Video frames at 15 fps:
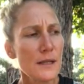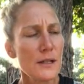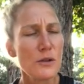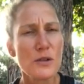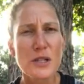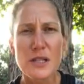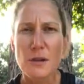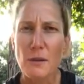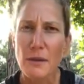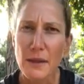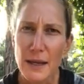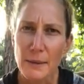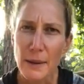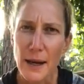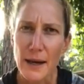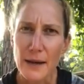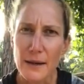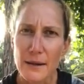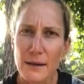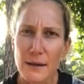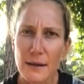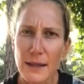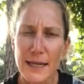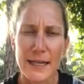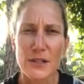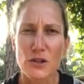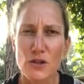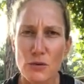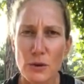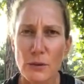you just don't think about it. Like
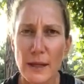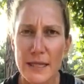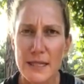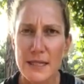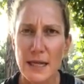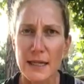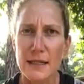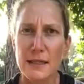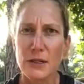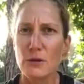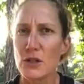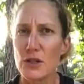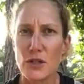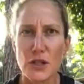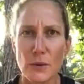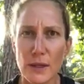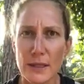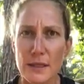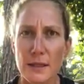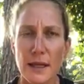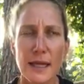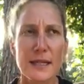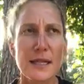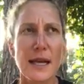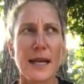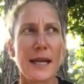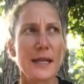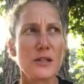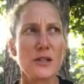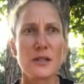it's a true instinct. You just do it. It's
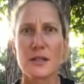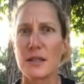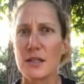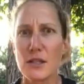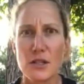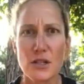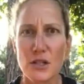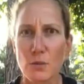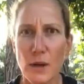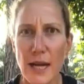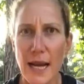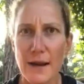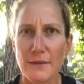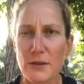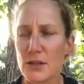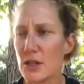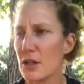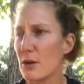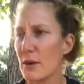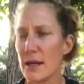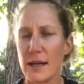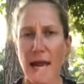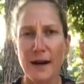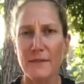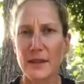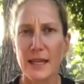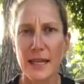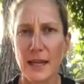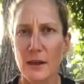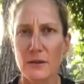like, this is just what I have to do and
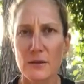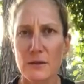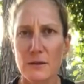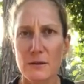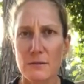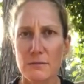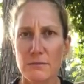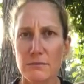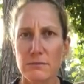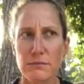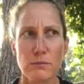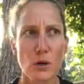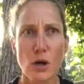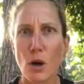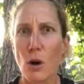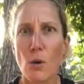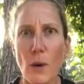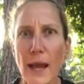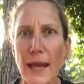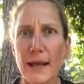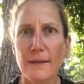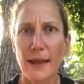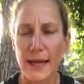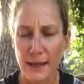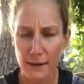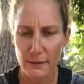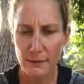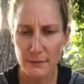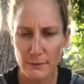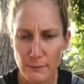everything else will go away. Like
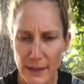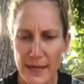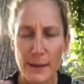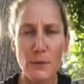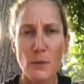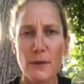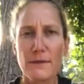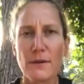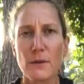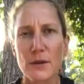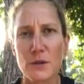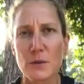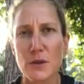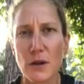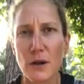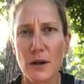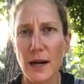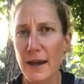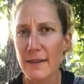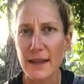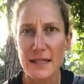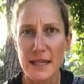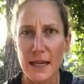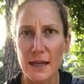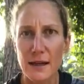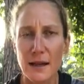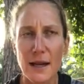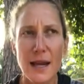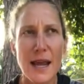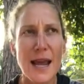my number one focus was her and that's it.
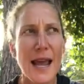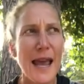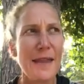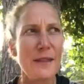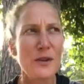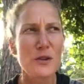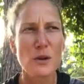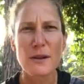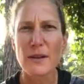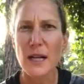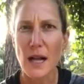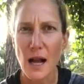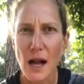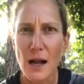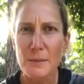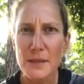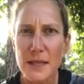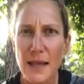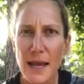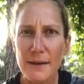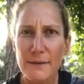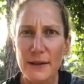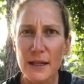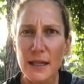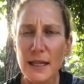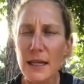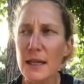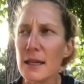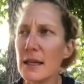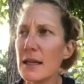And there's sort of a calm to that
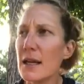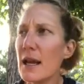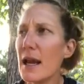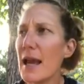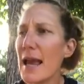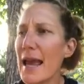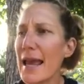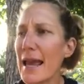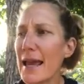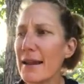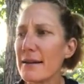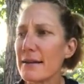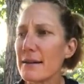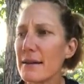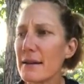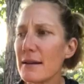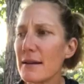feeling. And